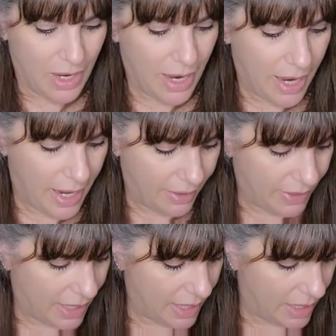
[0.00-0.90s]
And
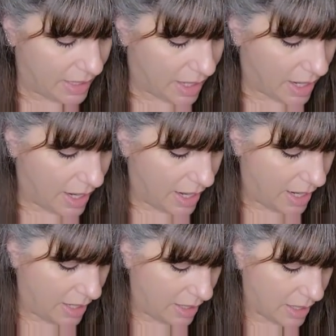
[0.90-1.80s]
then
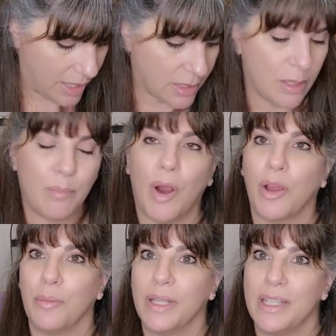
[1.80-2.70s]
I got some
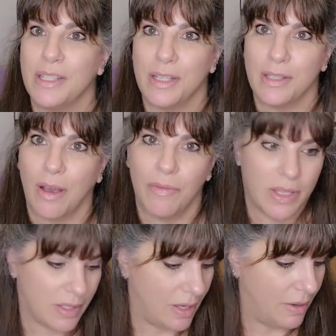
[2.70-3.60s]
Market releases,
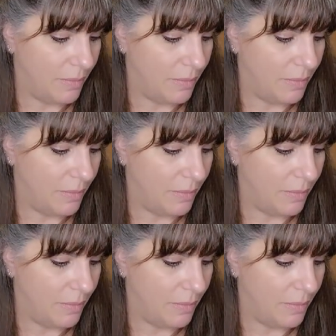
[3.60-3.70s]
obviously.